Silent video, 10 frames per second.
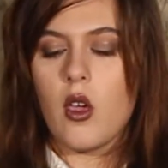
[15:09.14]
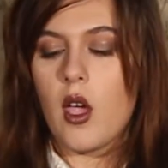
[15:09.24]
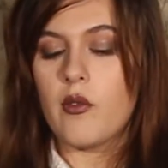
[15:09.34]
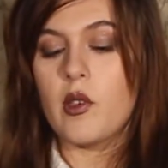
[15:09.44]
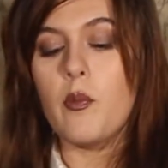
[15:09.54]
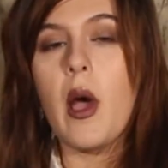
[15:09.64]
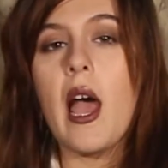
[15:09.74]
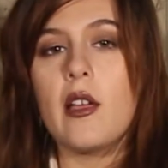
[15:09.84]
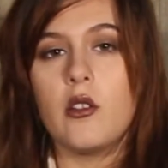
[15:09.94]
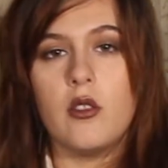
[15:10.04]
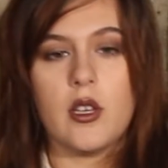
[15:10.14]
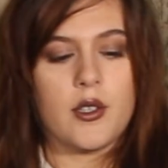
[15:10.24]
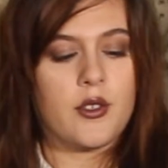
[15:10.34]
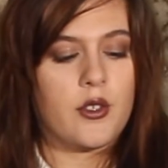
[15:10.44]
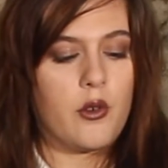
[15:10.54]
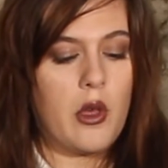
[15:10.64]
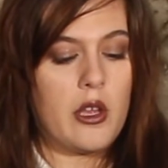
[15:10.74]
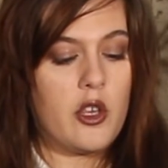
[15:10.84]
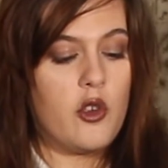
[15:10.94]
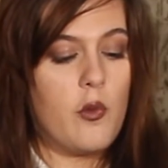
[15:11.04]
I've compiled this so
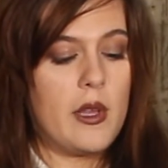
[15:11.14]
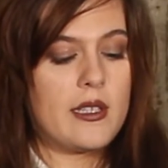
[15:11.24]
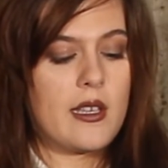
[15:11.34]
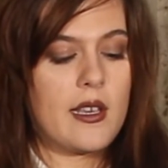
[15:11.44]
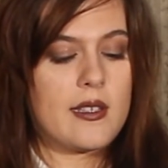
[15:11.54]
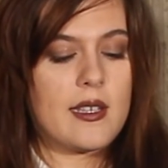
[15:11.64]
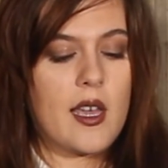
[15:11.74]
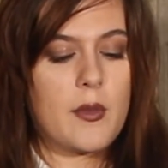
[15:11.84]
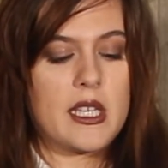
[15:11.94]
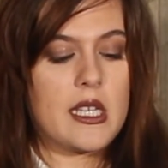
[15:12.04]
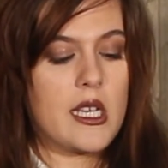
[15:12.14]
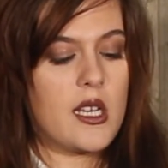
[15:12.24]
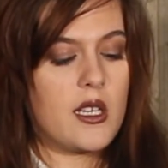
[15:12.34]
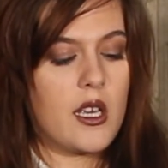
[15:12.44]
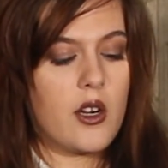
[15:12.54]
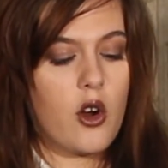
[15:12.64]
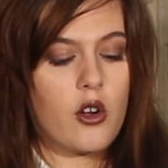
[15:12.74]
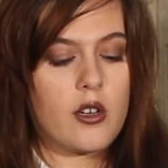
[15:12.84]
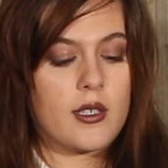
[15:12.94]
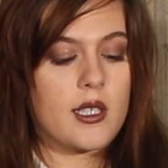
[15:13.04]
that humans like Sam and Dean can
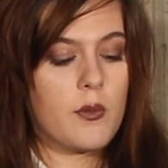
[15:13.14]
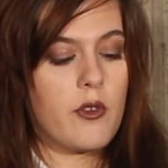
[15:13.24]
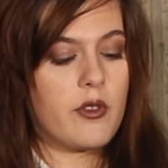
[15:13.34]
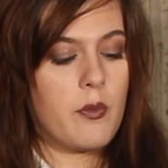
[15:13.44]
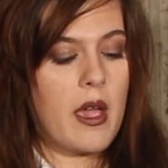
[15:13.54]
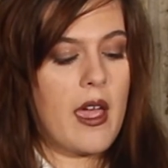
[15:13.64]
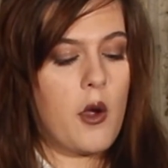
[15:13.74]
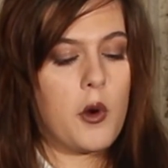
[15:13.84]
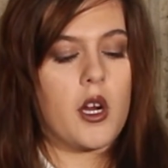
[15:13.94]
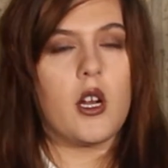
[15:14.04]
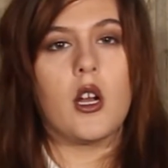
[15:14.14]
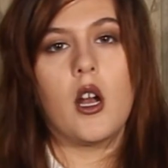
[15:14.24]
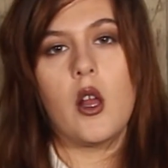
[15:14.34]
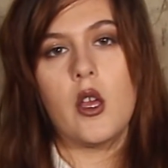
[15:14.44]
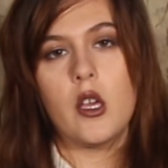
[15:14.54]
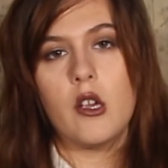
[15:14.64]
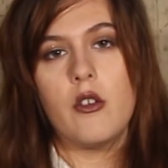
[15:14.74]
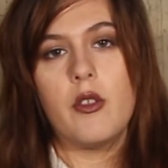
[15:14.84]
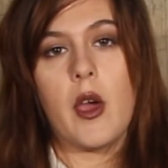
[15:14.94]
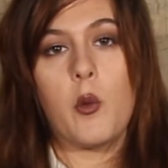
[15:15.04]
harness some of the power
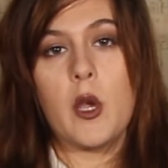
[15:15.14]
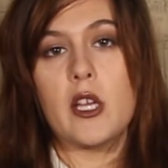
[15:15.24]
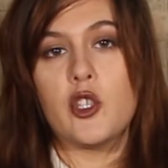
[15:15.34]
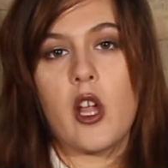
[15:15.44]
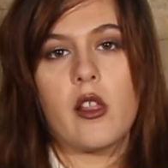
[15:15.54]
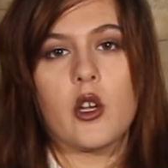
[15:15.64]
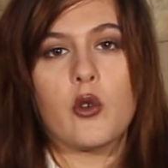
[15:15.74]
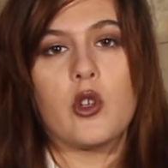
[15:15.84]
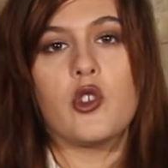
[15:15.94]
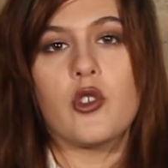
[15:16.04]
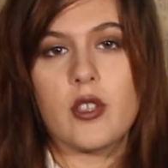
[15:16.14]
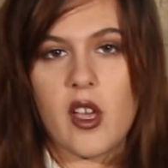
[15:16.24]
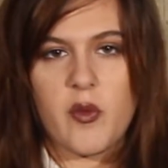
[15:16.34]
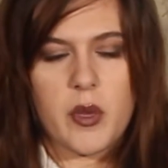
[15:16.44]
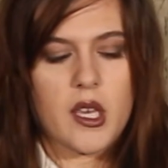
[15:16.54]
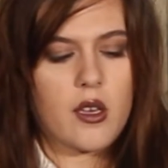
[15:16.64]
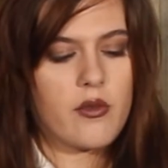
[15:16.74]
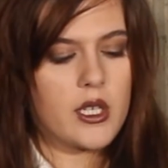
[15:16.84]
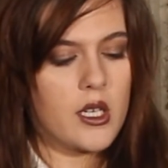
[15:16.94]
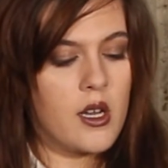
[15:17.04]
that we angelic creatures have been
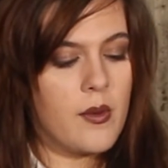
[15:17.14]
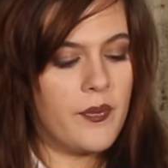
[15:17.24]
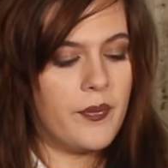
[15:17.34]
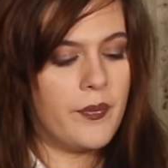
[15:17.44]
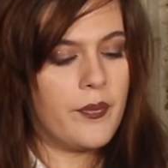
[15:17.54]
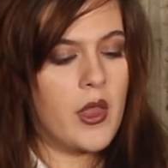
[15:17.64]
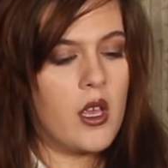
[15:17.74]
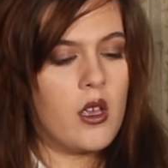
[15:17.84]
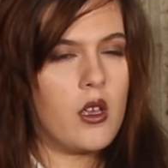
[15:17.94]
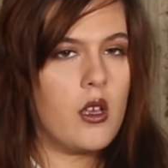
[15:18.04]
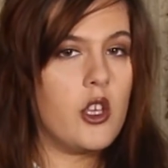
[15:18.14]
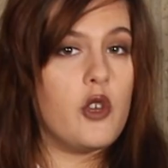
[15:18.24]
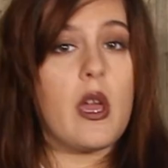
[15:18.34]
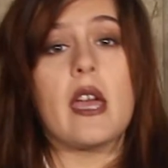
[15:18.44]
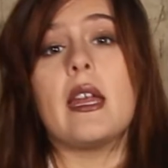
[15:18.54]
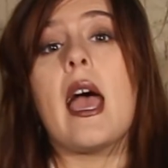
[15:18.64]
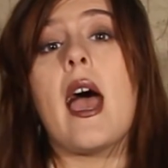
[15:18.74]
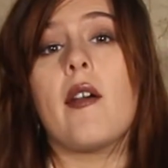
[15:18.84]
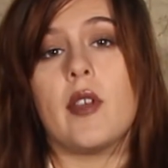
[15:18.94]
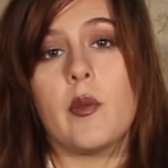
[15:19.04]
gifted. You can't
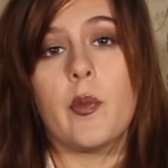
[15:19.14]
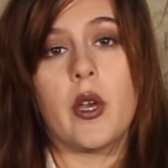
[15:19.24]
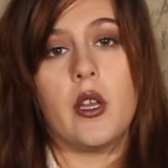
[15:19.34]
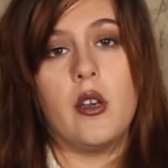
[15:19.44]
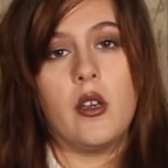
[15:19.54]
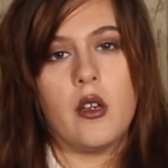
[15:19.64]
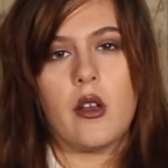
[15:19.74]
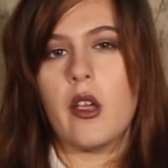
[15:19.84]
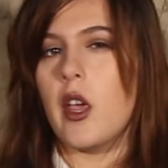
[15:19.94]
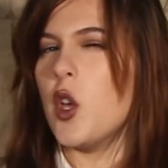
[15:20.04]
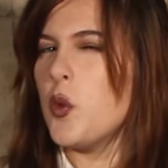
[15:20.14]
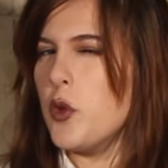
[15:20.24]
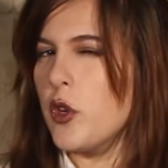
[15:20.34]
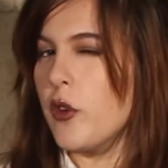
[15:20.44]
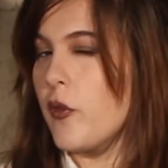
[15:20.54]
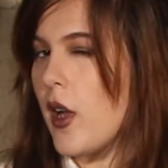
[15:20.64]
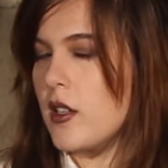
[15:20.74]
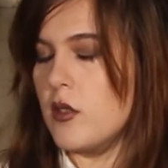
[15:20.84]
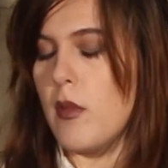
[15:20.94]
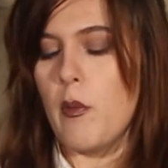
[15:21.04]
have it, but I hope you're a
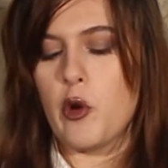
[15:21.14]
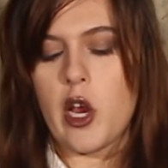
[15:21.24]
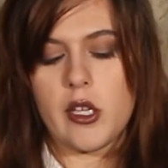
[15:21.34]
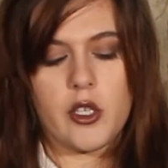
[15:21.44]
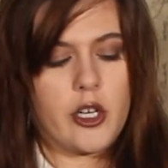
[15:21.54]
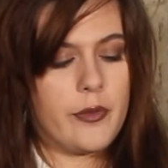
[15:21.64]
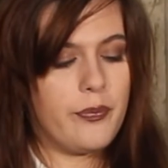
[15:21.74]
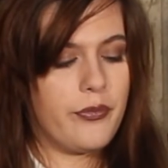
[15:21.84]
fast memorizer.